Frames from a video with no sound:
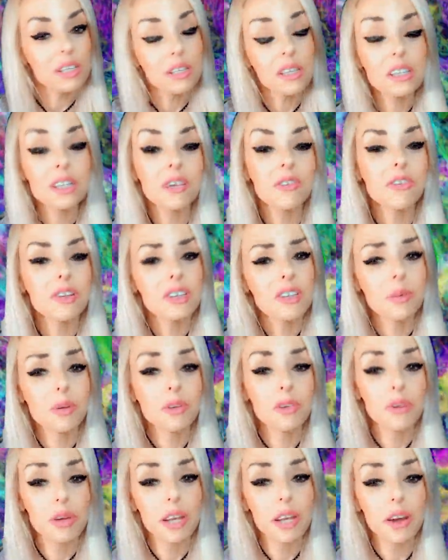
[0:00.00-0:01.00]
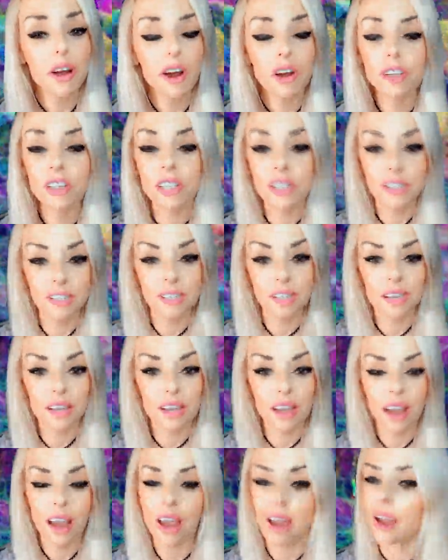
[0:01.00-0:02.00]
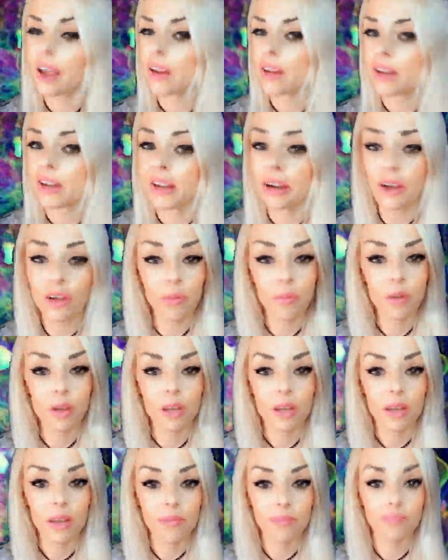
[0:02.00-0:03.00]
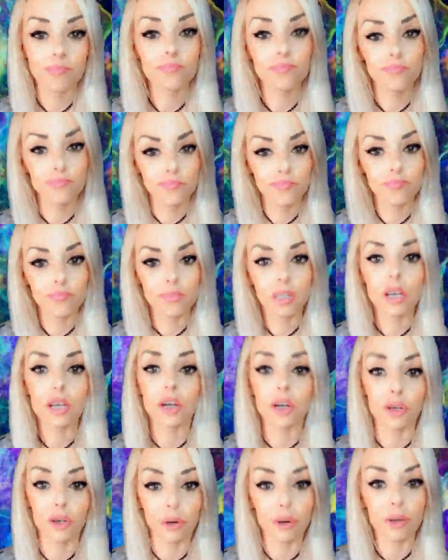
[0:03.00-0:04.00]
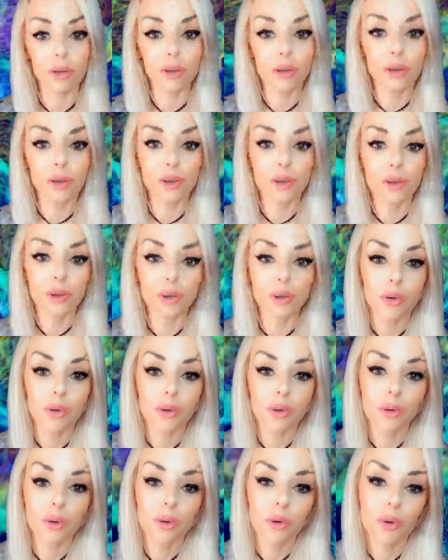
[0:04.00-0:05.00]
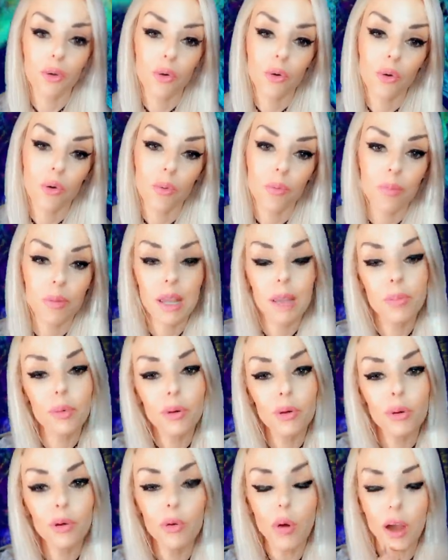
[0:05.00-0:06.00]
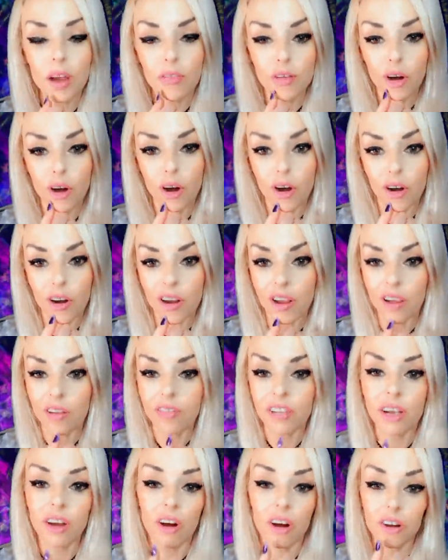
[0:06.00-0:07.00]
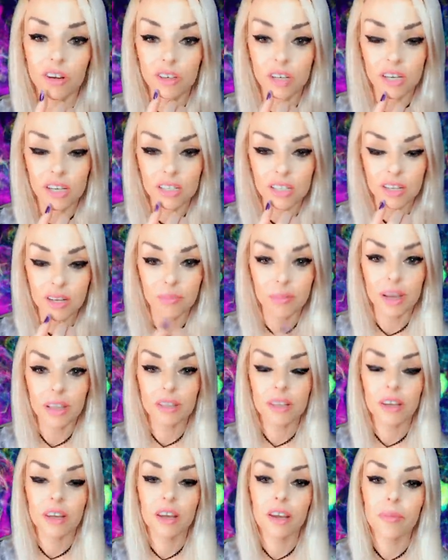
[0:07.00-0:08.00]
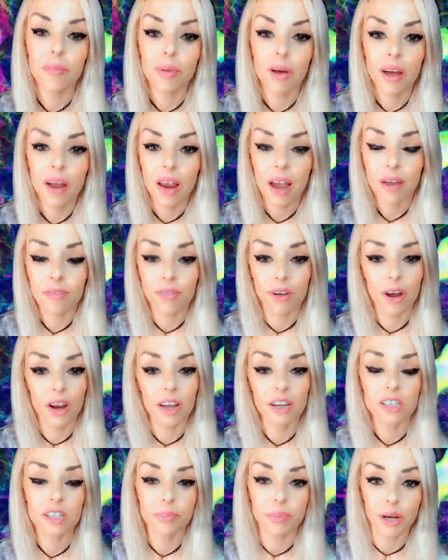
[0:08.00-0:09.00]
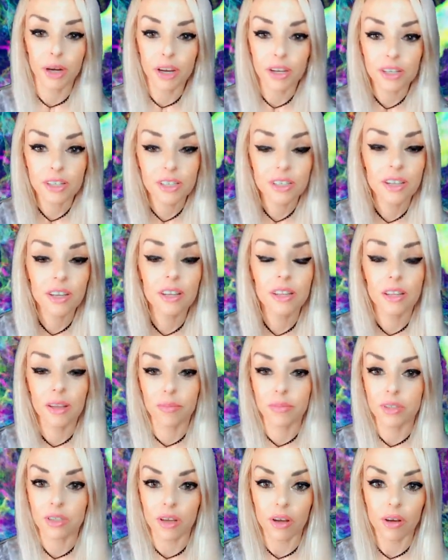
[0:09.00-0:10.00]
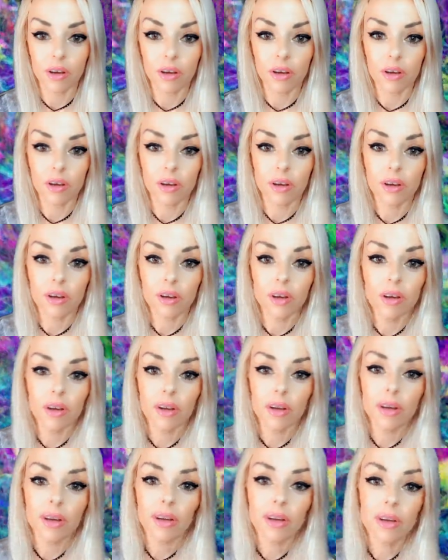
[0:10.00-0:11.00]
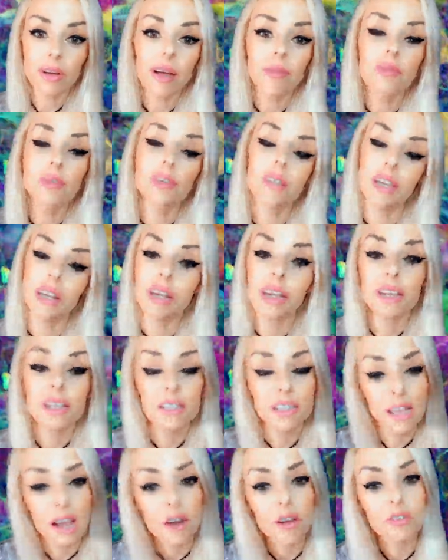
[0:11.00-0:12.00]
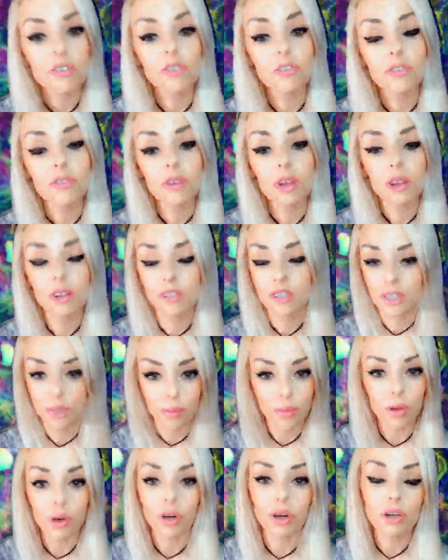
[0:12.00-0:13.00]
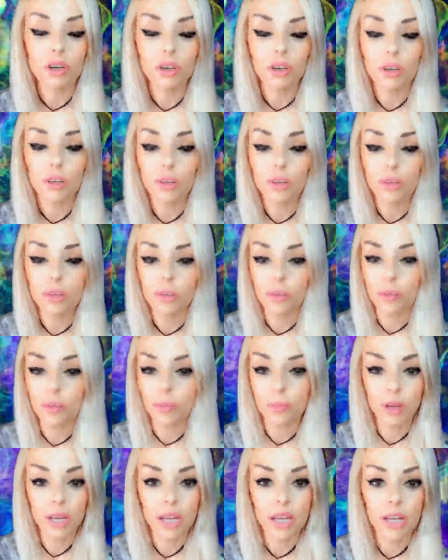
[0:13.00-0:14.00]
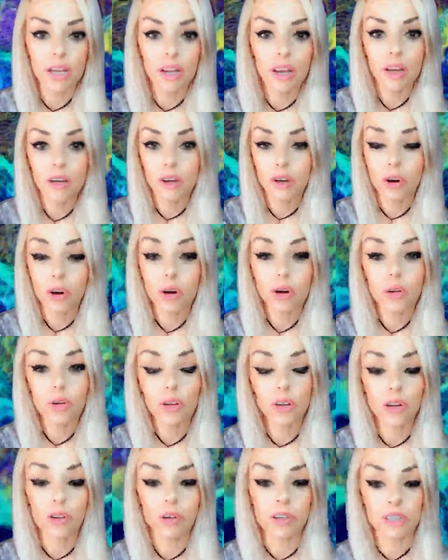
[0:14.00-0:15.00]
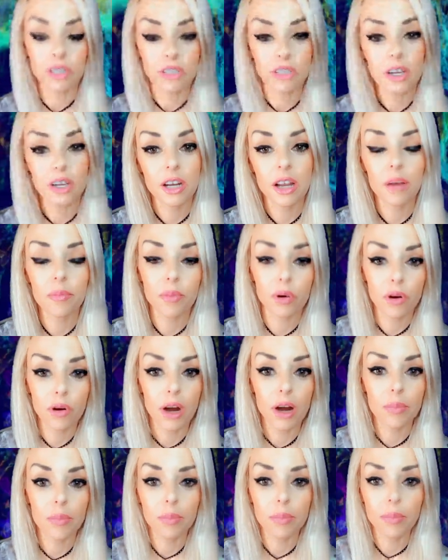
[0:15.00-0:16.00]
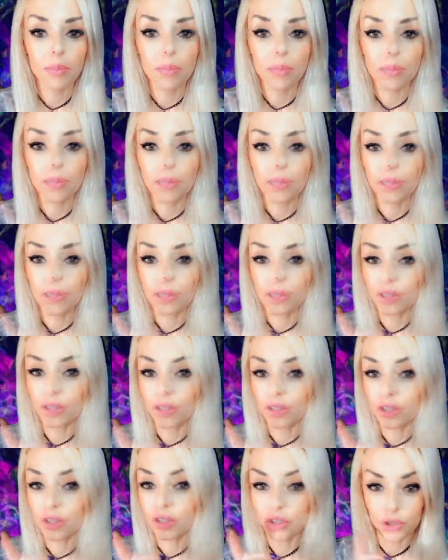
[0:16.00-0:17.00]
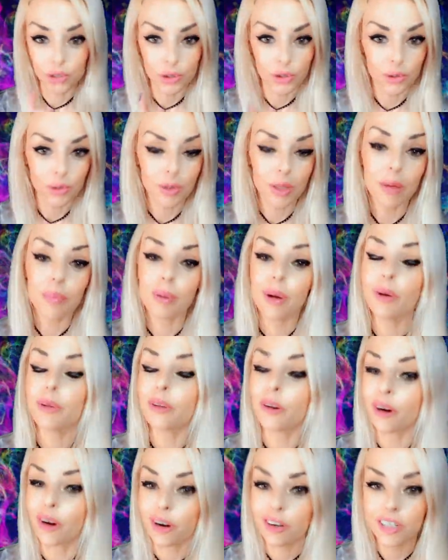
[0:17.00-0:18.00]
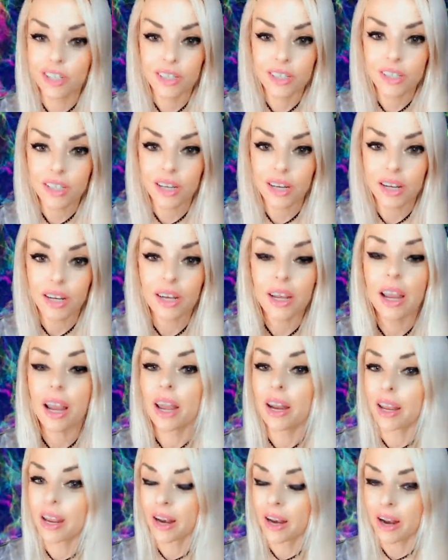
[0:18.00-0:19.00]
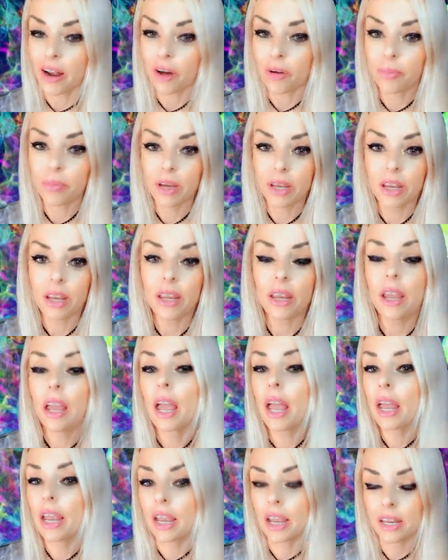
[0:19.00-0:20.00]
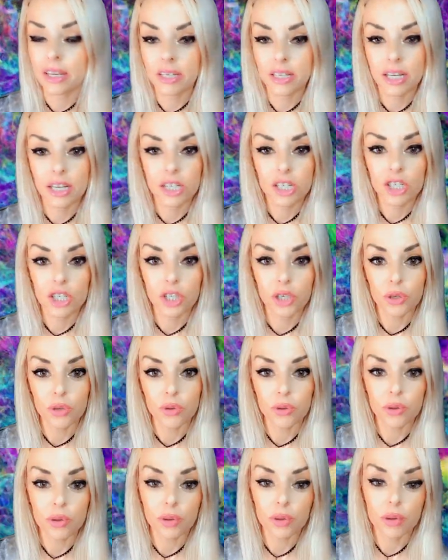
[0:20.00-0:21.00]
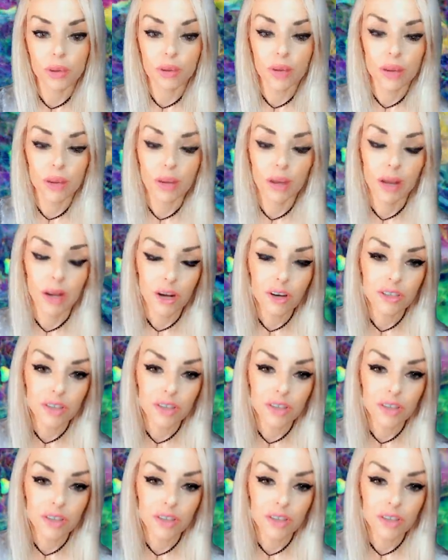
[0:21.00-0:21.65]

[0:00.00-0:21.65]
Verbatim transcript: difference between RTT and NLP? Good question. So, people who have heard of the RTT method but have not experienced it themselves sometimes think it sounds similar to NLP, neuro linguistic programming. It's true that both RTT and NLP can teach you how to better